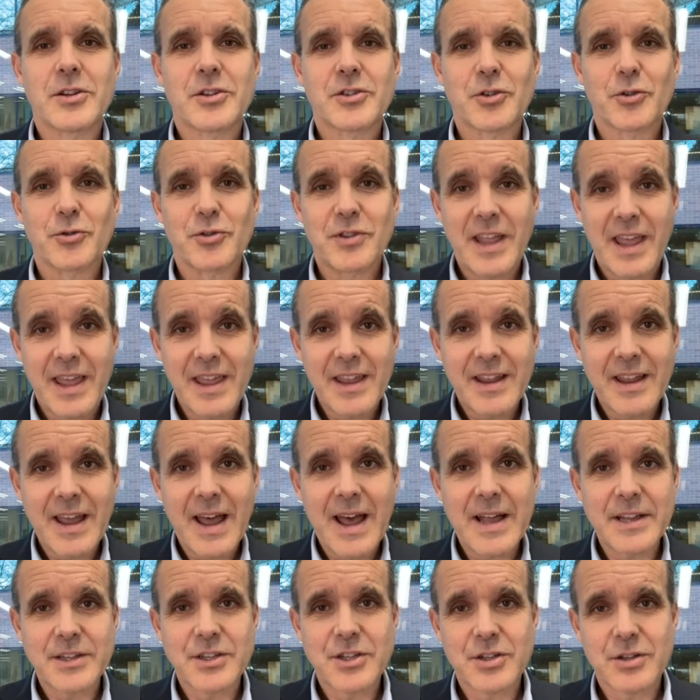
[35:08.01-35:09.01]
So they
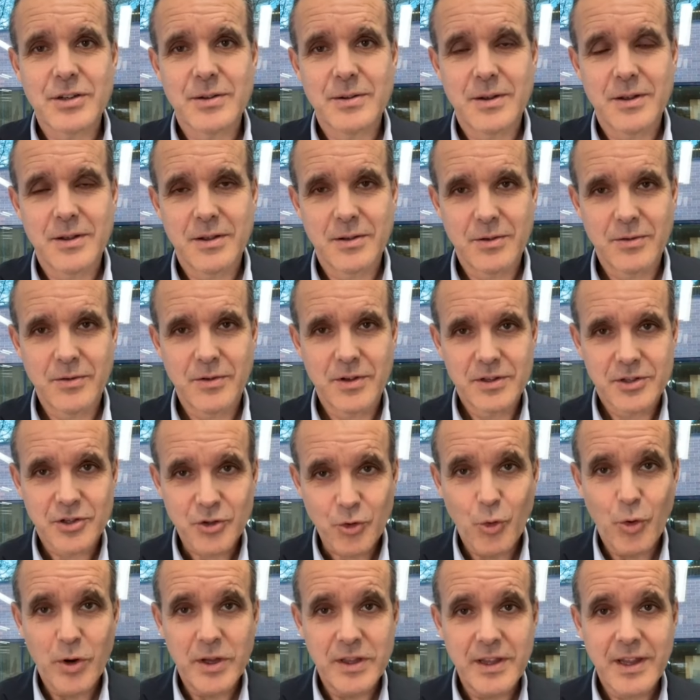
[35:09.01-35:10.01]
catch
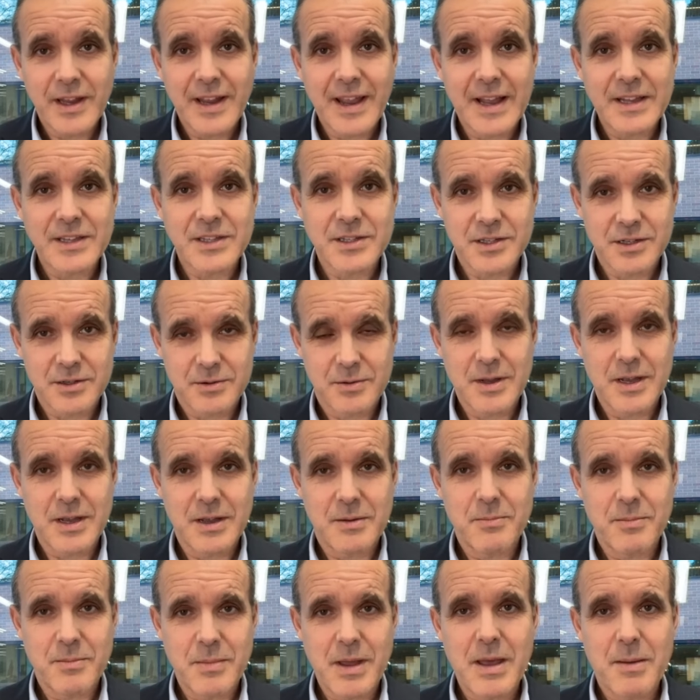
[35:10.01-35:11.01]
squid, they catch
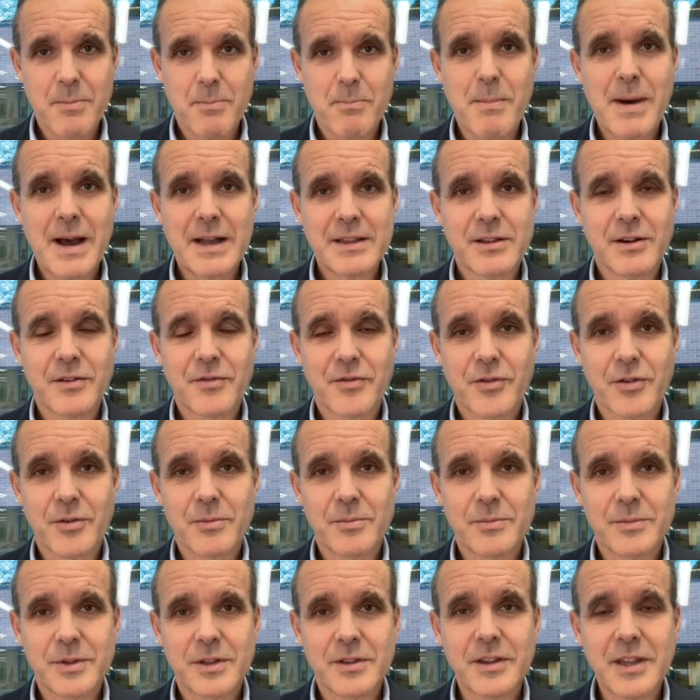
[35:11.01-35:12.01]
matter
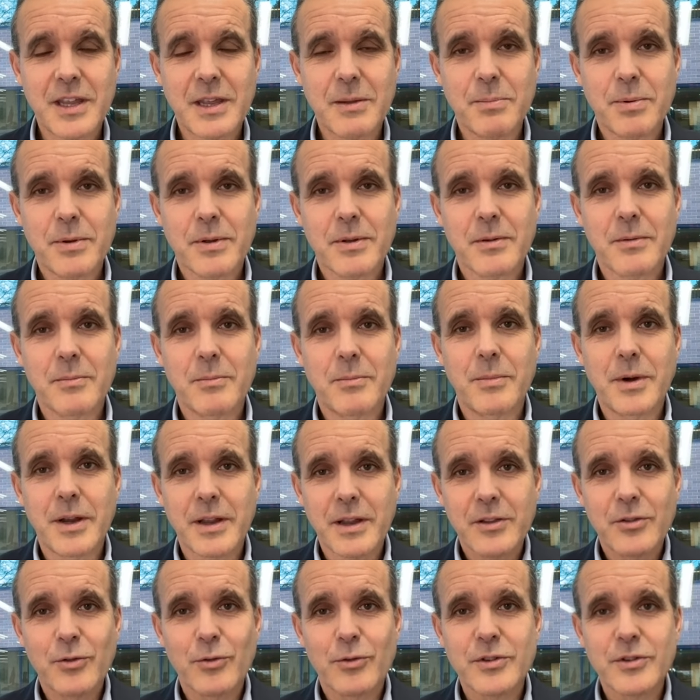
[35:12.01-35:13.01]
from the deep,
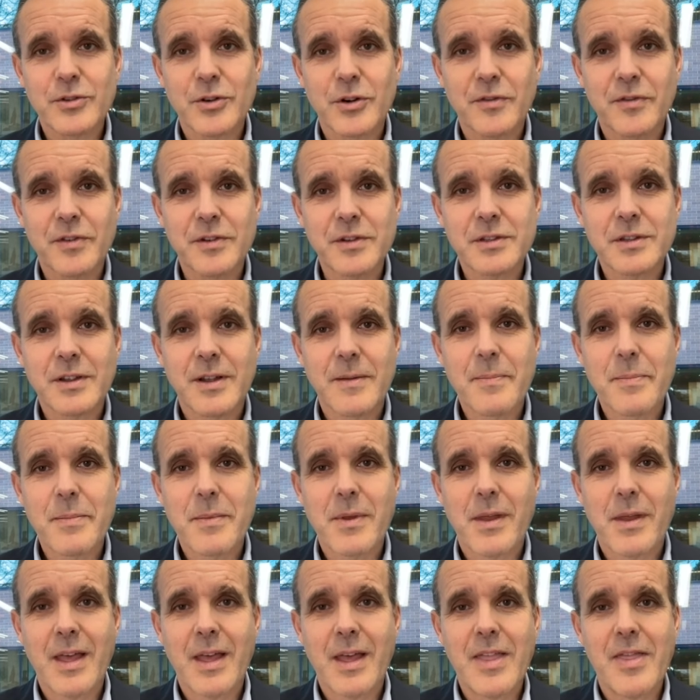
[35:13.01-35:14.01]
bring it to the surface,
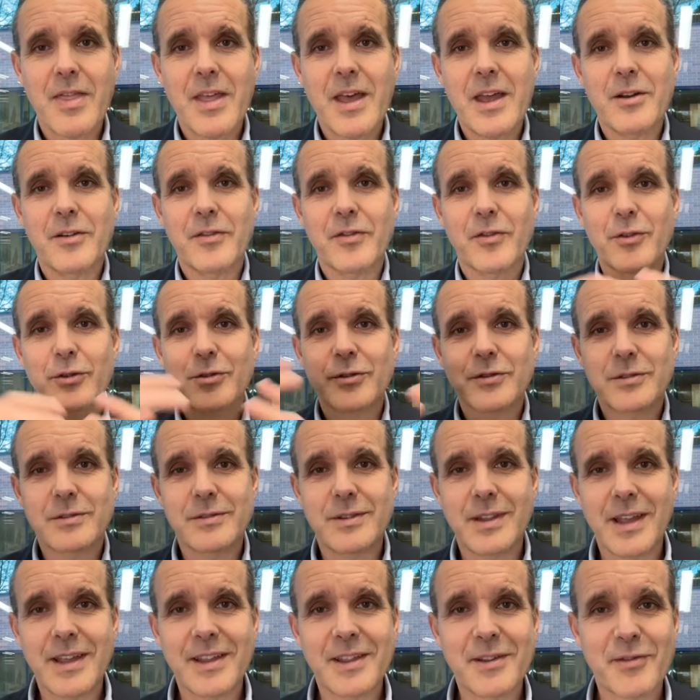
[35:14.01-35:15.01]
and then, of course,
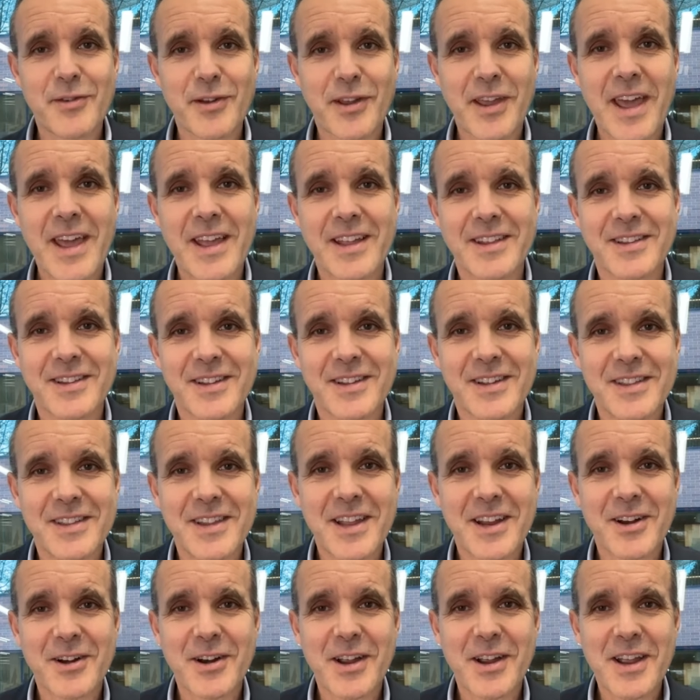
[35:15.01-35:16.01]
they defecate, and
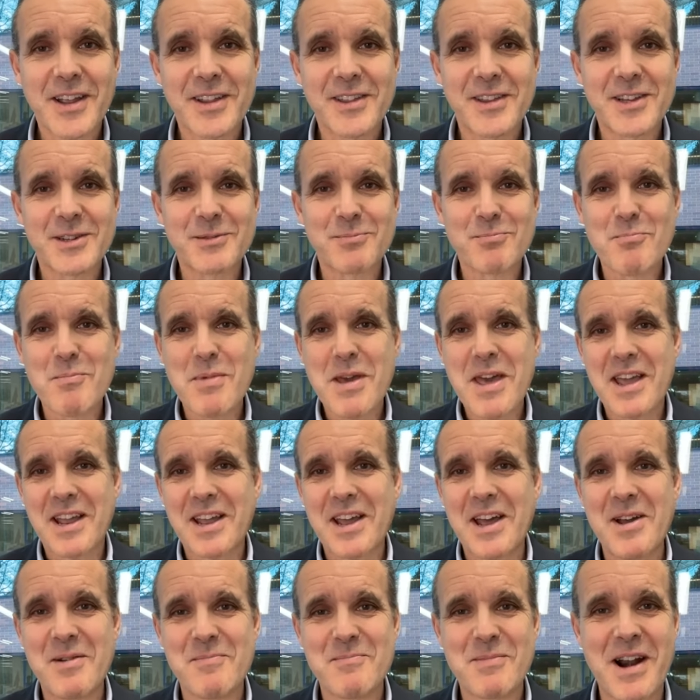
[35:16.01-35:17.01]
they create these
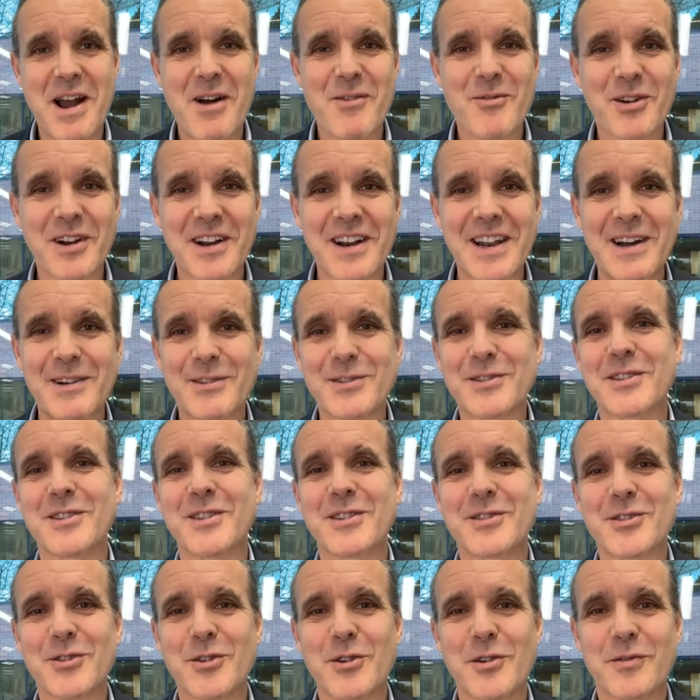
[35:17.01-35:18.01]
big brown clouds on
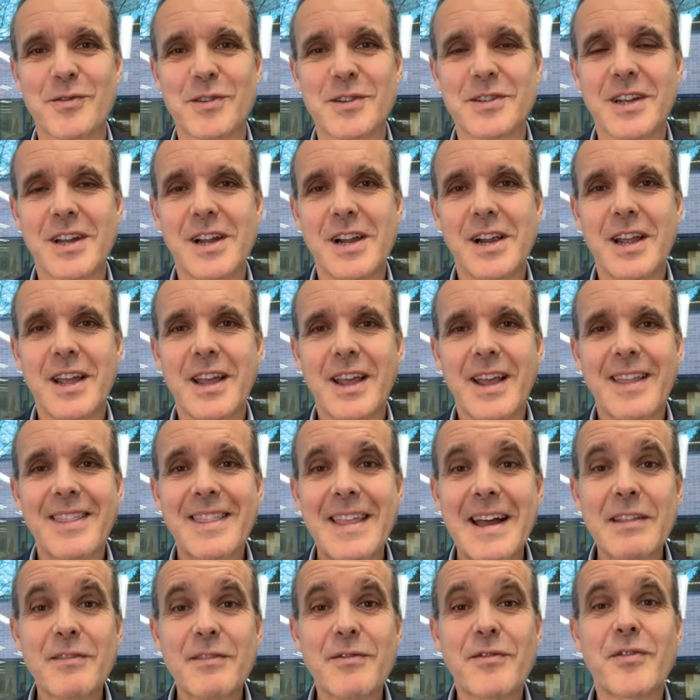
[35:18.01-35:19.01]
the surface.
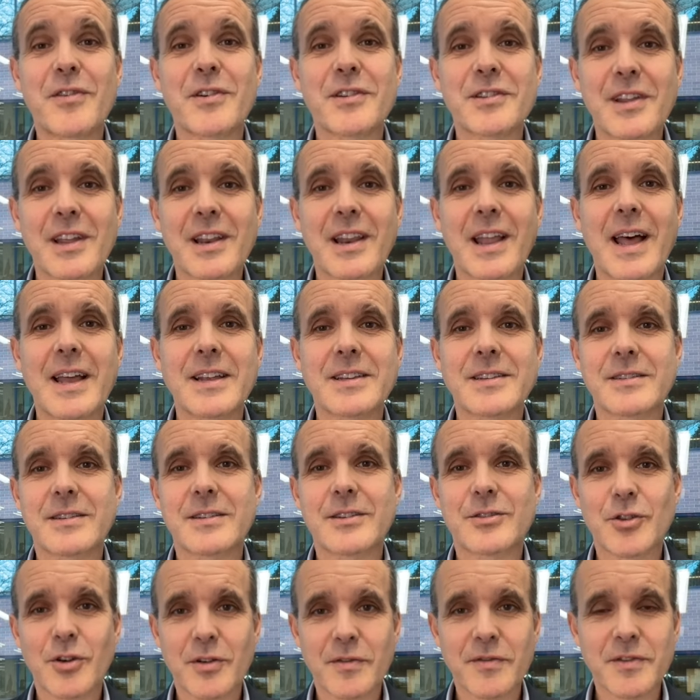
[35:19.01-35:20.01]
That fertilizes
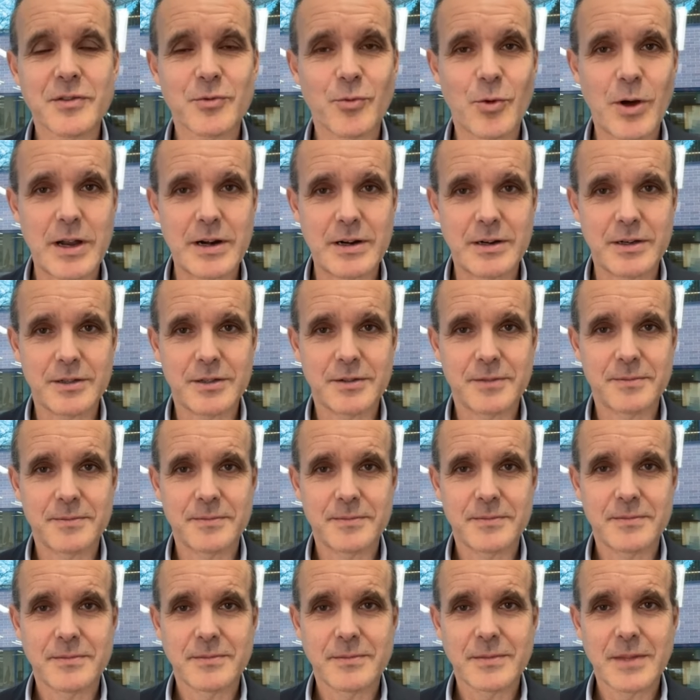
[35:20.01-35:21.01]
the surface waters,
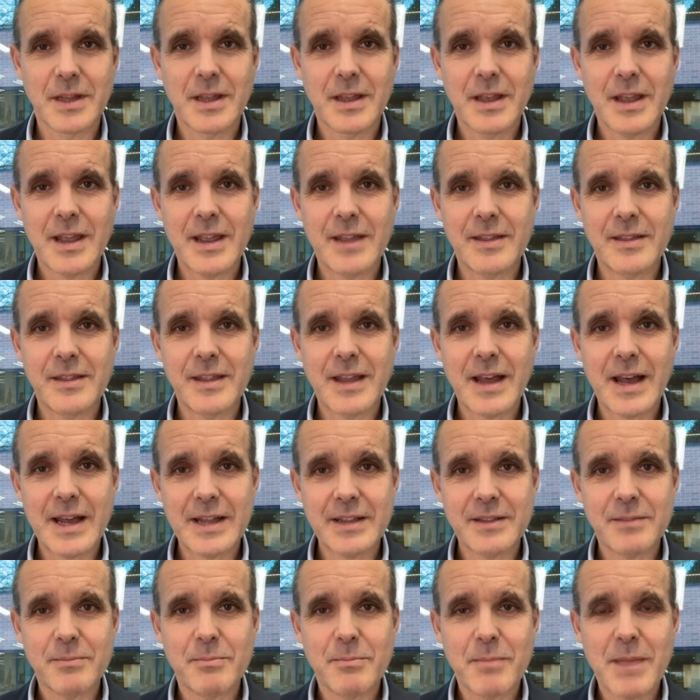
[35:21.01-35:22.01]
and
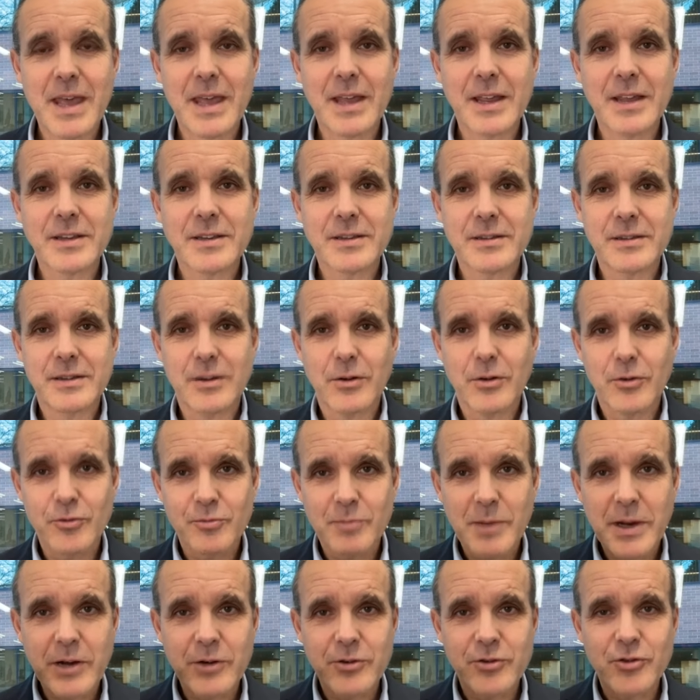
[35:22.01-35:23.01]
that makes
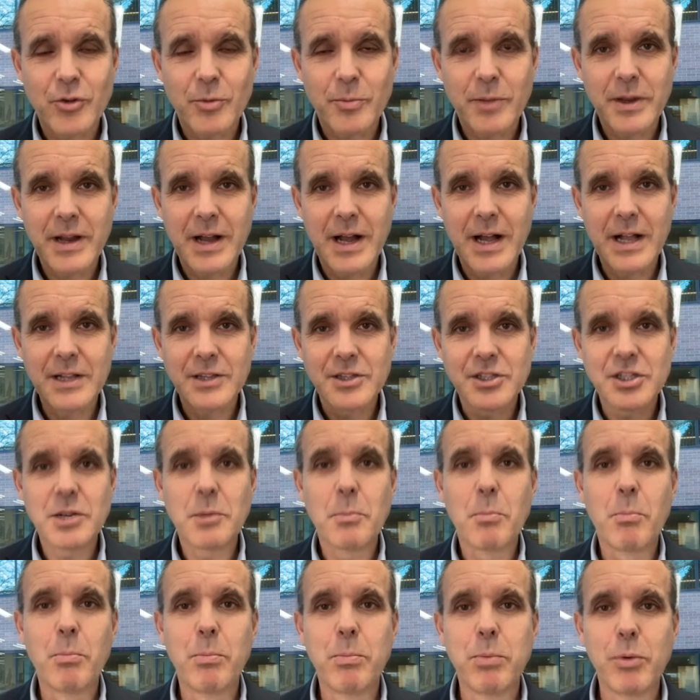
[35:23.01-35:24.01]
those microscopic
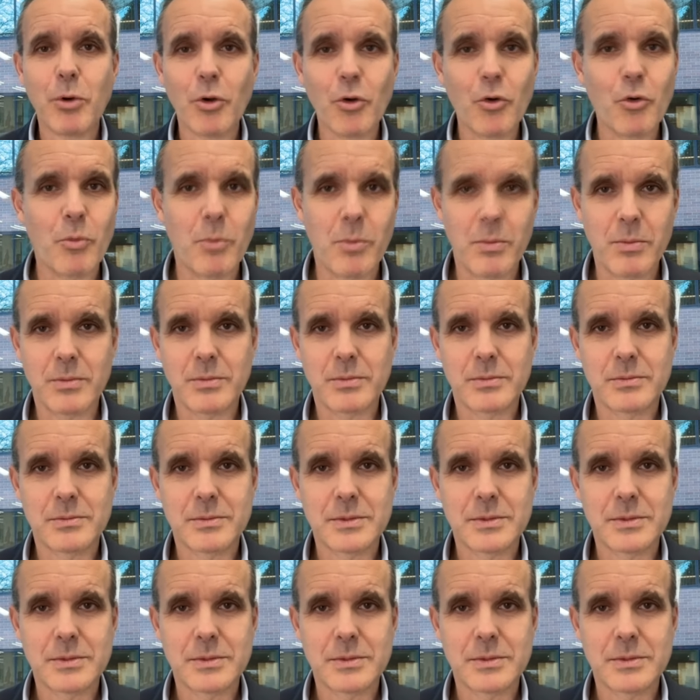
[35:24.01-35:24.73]
algae bloom.